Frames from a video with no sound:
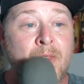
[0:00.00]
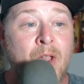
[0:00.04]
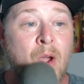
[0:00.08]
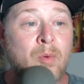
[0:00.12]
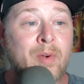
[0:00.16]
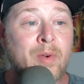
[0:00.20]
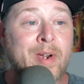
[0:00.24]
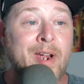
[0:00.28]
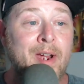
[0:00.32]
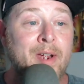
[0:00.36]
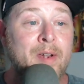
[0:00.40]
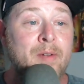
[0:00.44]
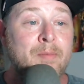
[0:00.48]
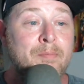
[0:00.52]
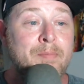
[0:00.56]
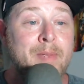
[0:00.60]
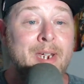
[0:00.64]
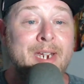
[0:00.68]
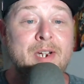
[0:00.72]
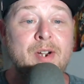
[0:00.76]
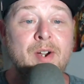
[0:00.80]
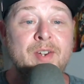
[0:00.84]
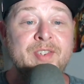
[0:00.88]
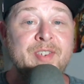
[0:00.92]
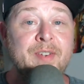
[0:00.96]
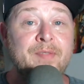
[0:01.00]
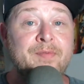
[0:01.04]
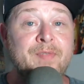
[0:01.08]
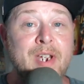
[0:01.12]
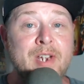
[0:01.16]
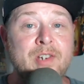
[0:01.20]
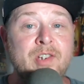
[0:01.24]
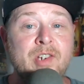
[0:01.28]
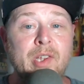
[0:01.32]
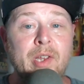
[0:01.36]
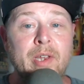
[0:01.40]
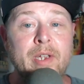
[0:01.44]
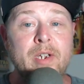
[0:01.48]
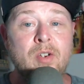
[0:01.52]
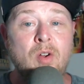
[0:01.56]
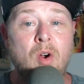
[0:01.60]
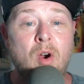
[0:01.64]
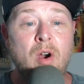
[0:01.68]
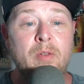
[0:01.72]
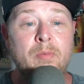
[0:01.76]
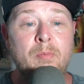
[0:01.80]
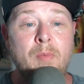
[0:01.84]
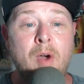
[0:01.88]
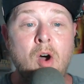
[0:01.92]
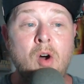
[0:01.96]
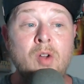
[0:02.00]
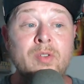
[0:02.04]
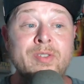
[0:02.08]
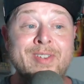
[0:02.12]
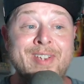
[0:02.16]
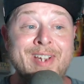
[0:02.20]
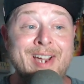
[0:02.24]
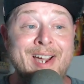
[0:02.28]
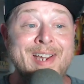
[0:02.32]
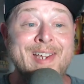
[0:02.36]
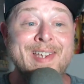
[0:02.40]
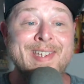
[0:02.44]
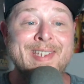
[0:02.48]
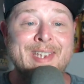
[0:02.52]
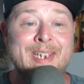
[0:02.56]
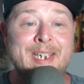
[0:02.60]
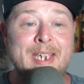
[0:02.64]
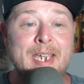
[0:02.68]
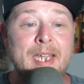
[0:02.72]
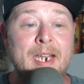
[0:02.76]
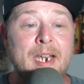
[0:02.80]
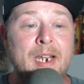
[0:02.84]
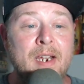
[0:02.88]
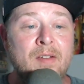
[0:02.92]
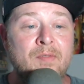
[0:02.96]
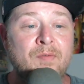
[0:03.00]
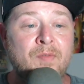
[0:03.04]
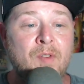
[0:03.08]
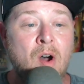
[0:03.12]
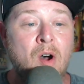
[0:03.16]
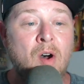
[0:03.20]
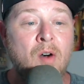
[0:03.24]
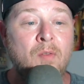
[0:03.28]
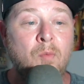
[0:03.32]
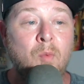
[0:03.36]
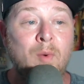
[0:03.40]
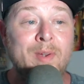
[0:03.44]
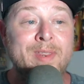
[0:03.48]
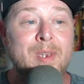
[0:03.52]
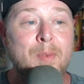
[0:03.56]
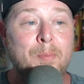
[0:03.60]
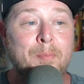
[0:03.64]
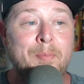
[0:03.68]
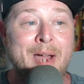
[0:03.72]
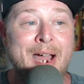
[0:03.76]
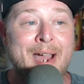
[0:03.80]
Okay, because eventually Darth Maul does get involved with the